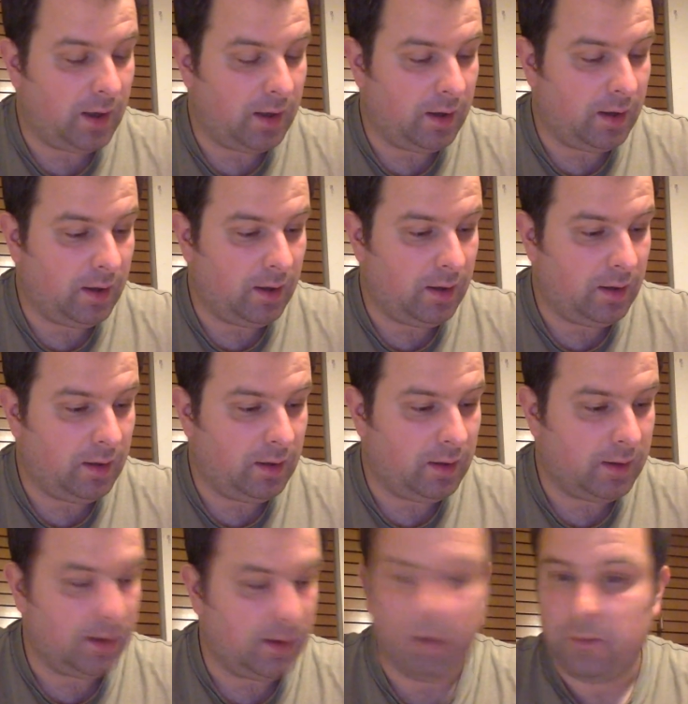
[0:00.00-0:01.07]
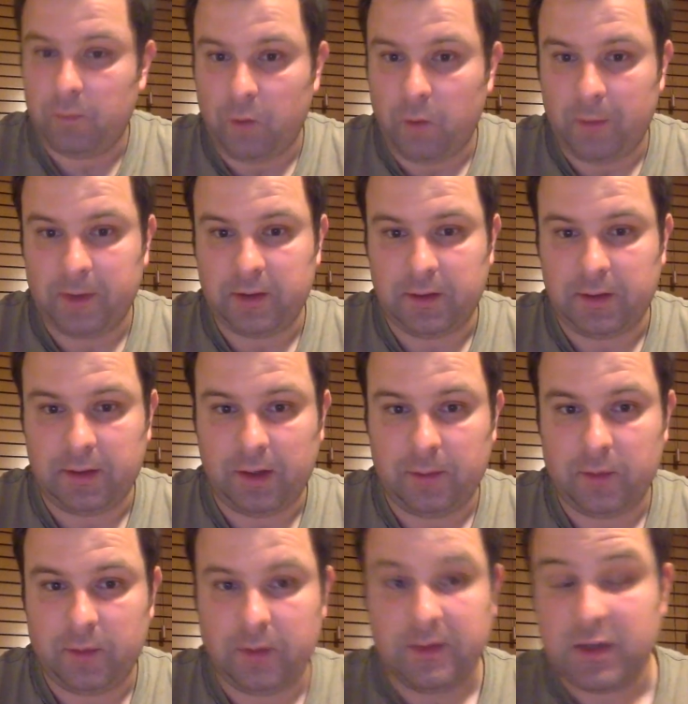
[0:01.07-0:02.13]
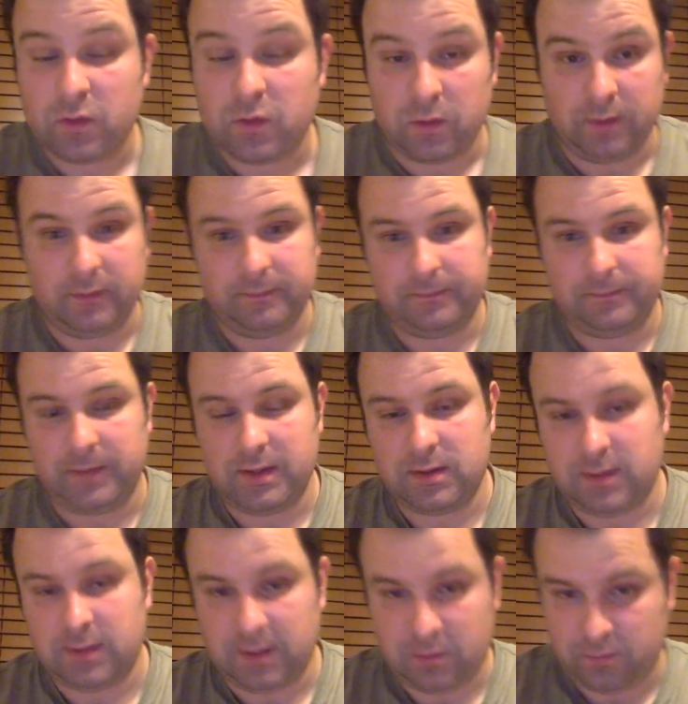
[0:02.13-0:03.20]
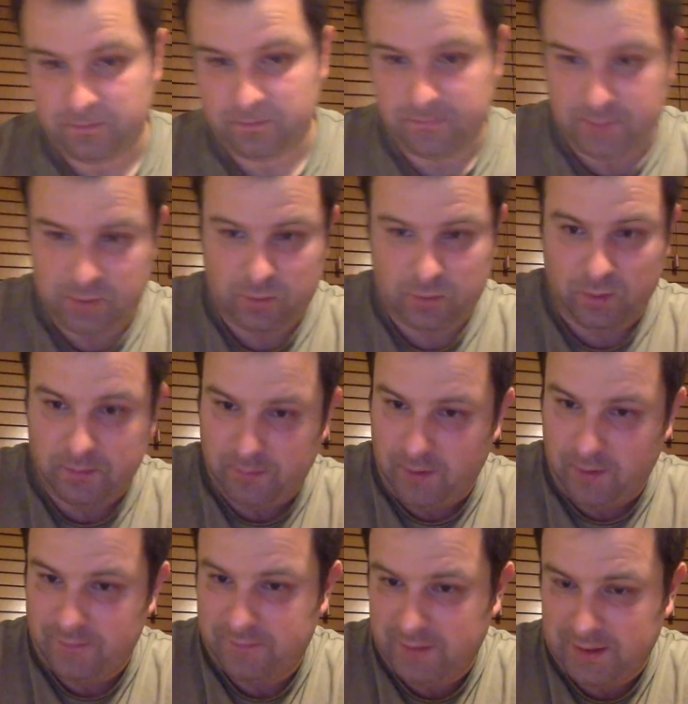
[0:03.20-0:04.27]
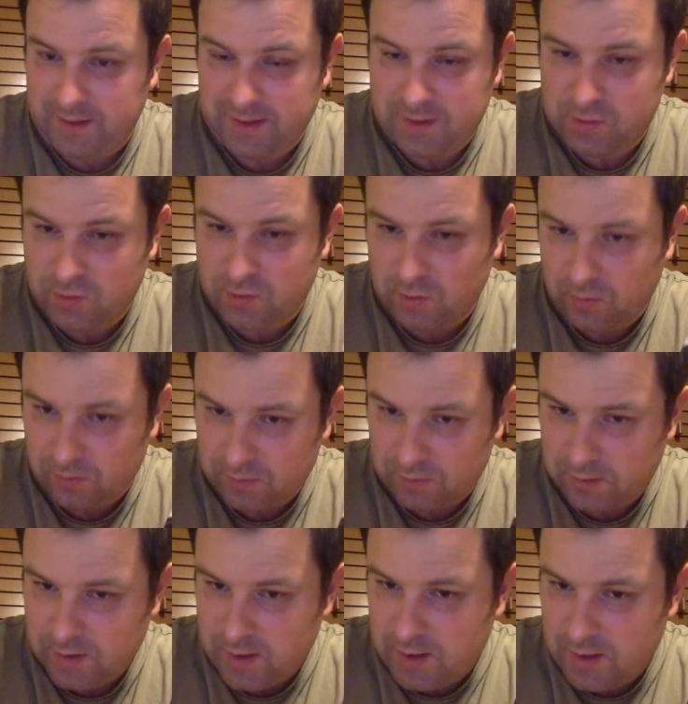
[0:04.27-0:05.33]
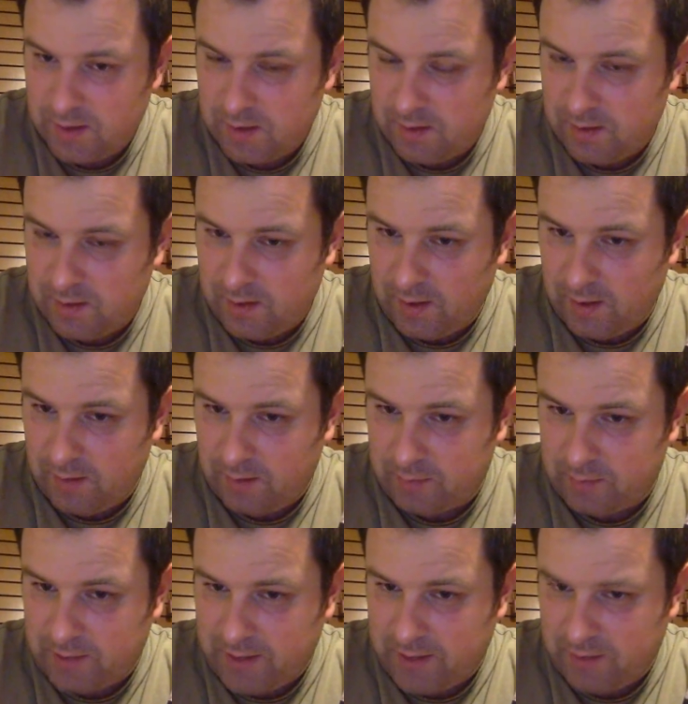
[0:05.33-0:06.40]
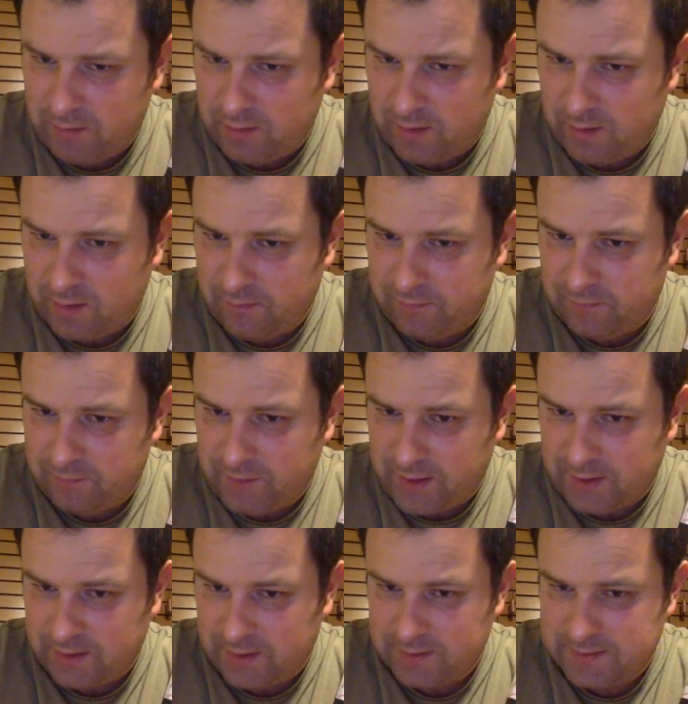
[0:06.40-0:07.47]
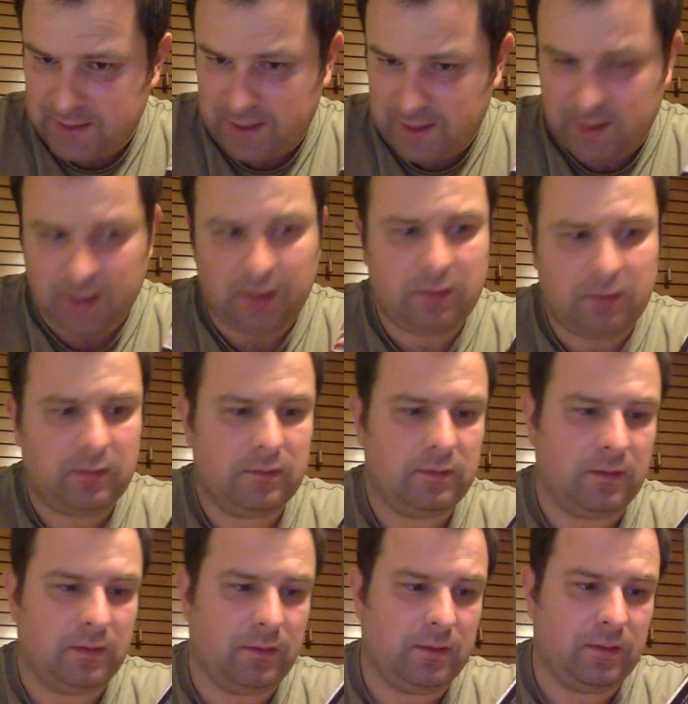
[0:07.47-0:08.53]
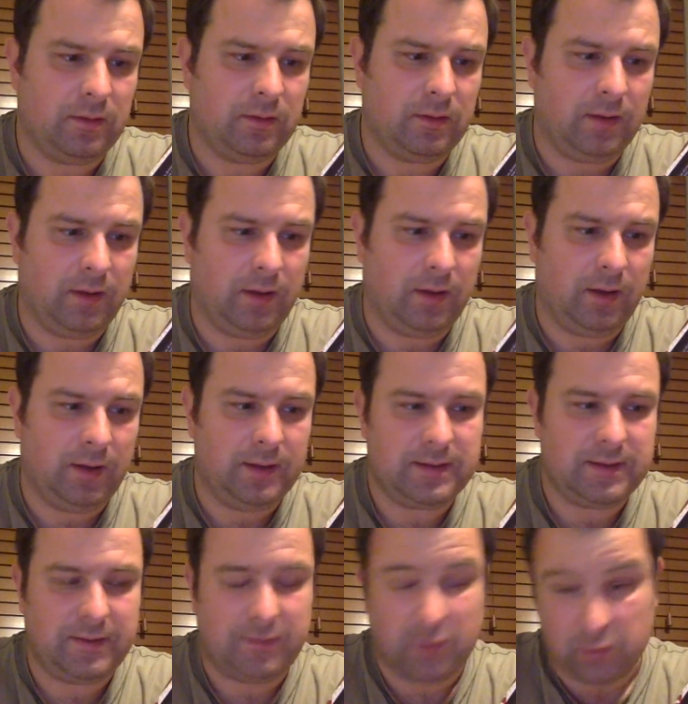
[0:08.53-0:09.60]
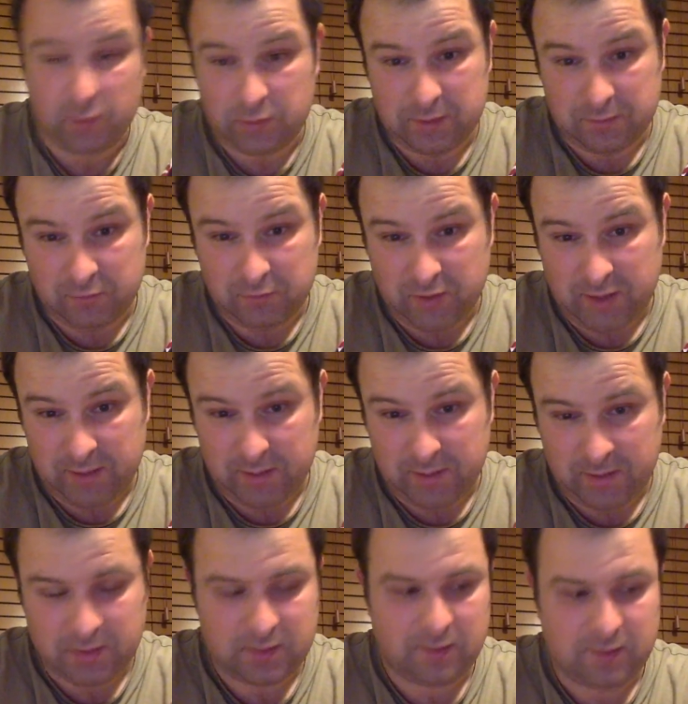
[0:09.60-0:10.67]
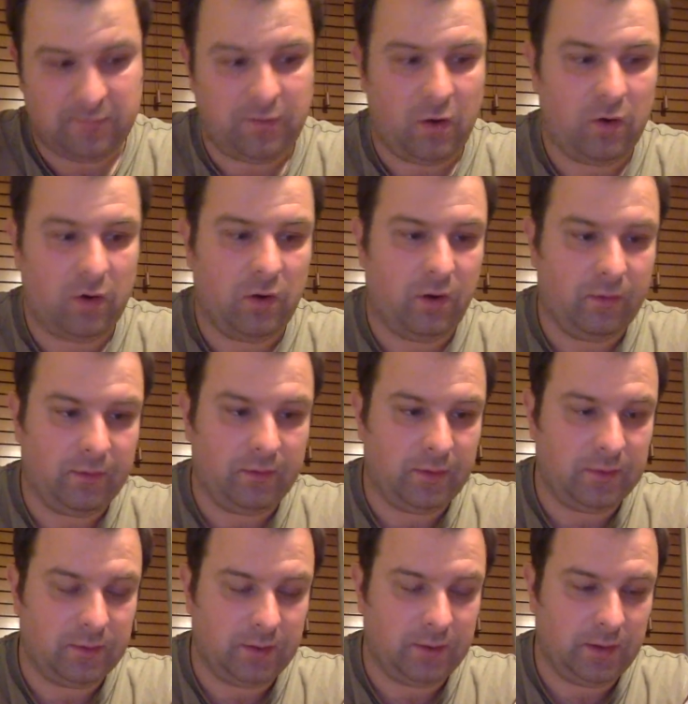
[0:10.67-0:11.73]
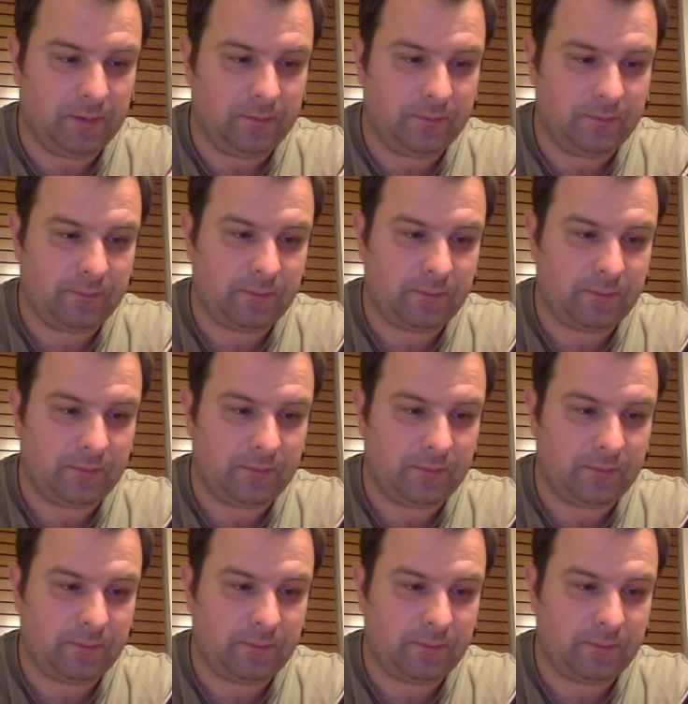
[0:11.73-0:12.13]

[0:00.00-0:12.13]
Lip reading: am I doing? I'm doing this one. This one. I think it's called Brown Fraga Tanga. It's difficult to read because the font on the